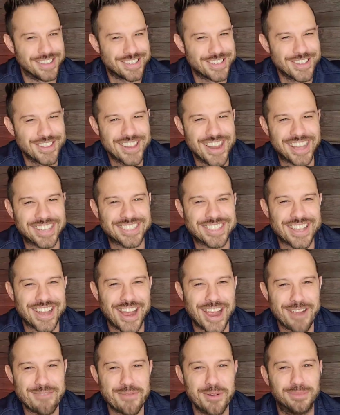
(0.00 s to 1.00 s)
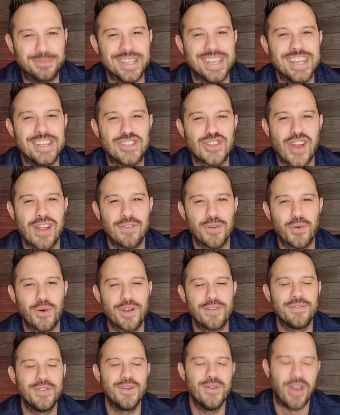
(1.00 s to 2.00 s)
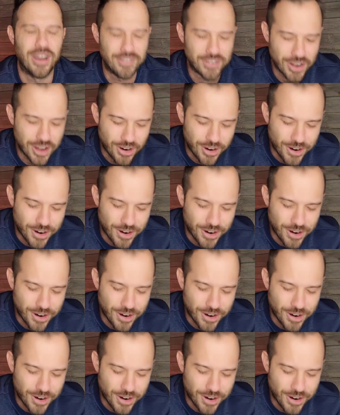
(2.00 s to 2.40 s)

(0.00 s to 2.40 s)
and until the next time, hope that each and every one of you have an